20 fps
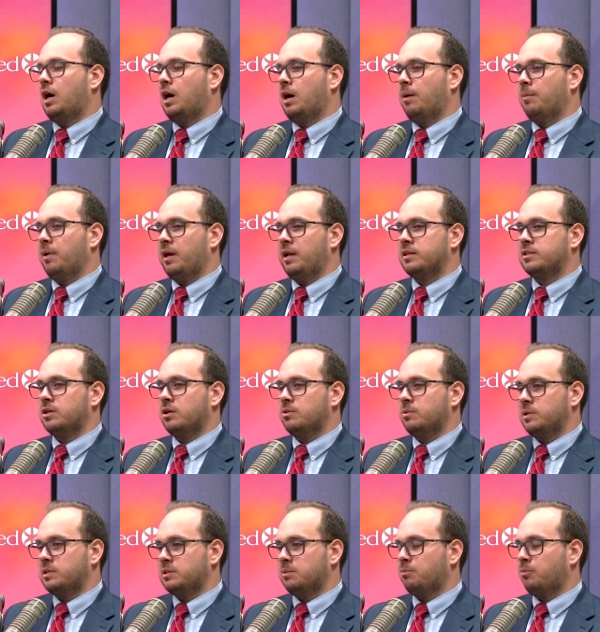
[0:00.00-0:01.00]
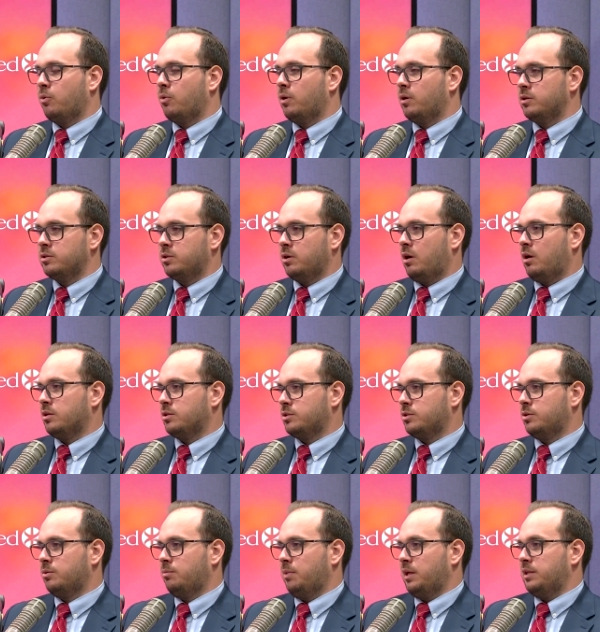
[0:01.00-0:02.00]
And it's always important to
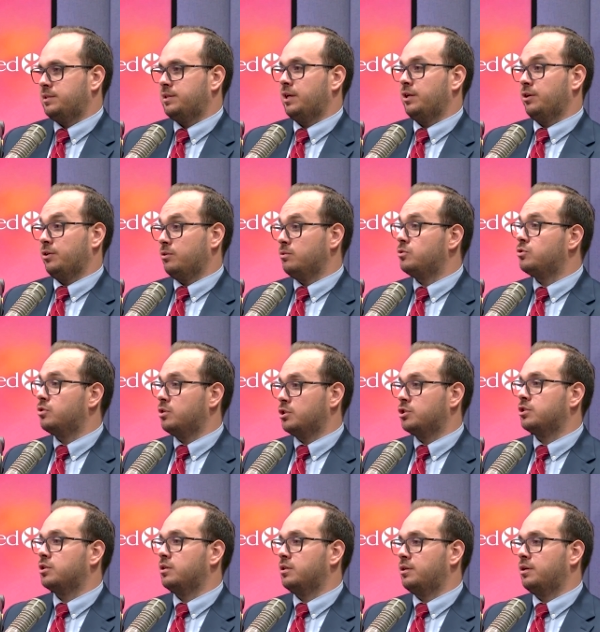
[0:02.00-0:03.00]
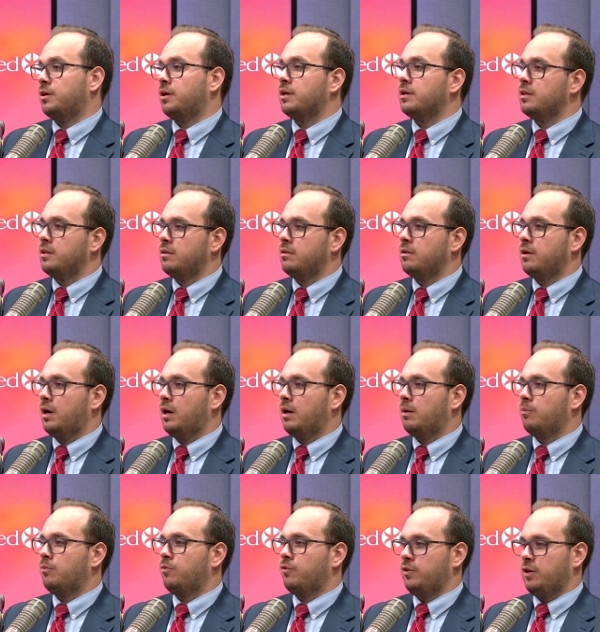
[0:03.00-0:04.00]
also maintain your nutrition during
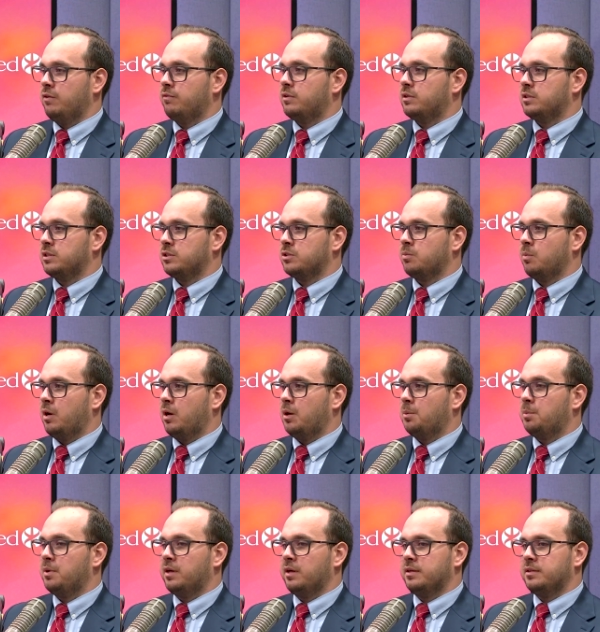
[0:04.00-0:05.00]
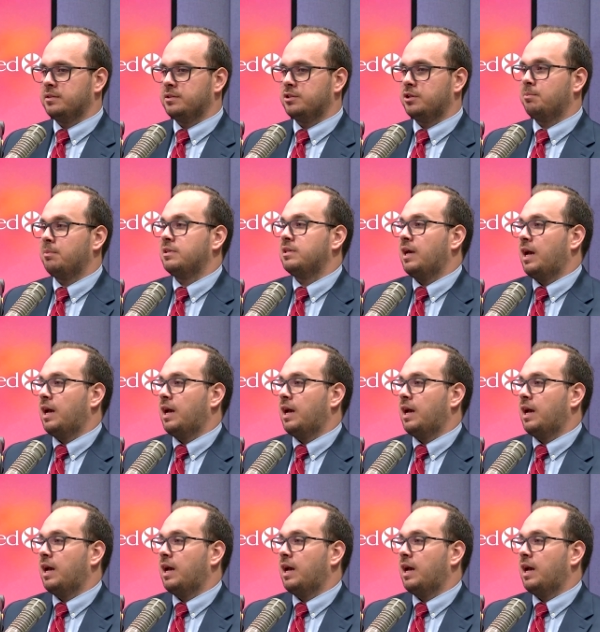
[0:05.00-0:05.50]
fevers as well, because your